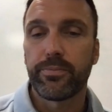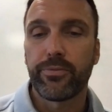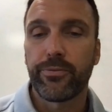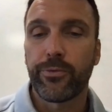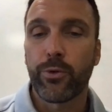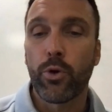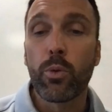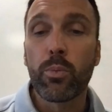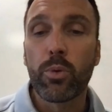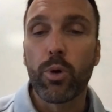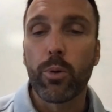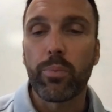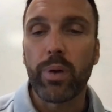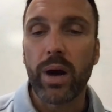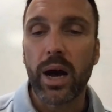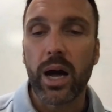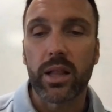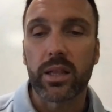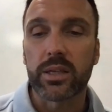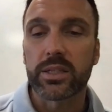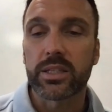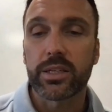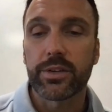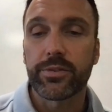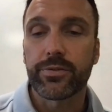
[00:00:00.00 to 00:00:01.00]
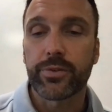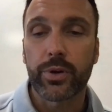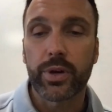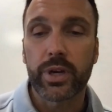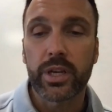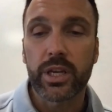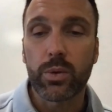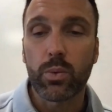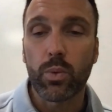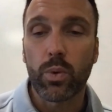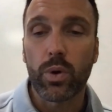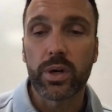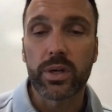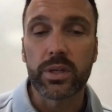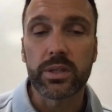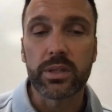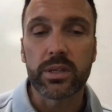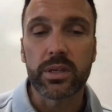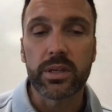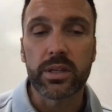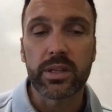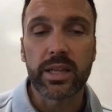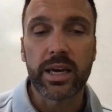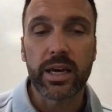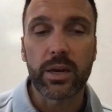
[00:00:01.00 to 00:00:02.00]
formal policy for
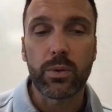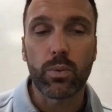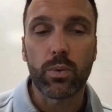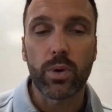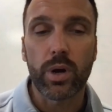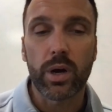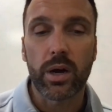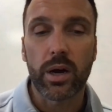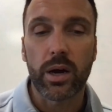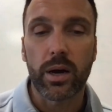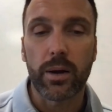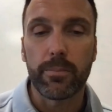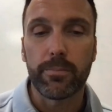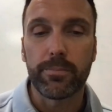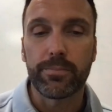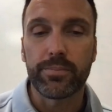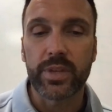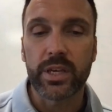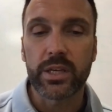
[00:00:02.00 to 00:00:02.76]
anyone that um,